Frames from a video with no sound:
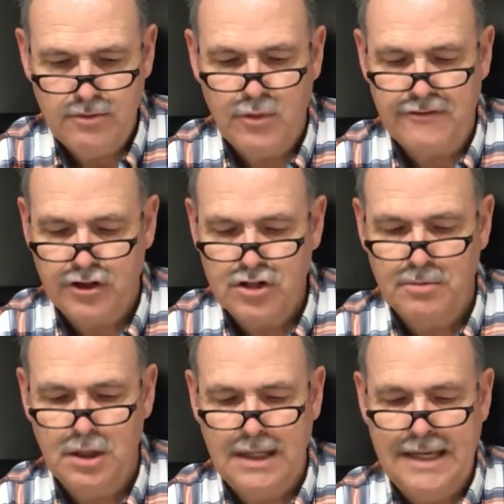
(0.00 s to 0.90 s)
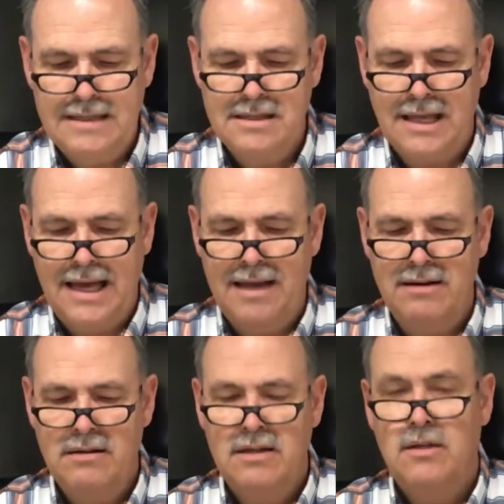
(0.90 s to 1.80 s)
Reversible lanes, again,
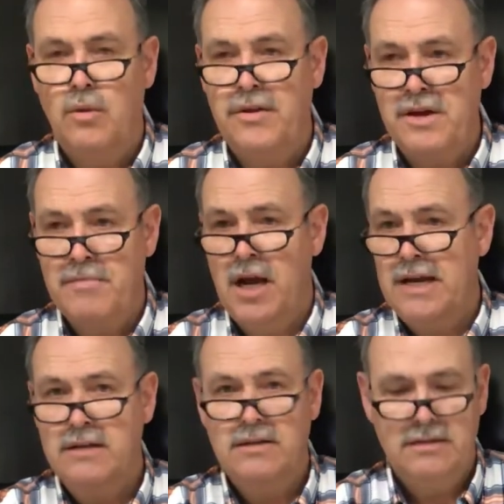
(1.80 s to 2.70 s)
where they might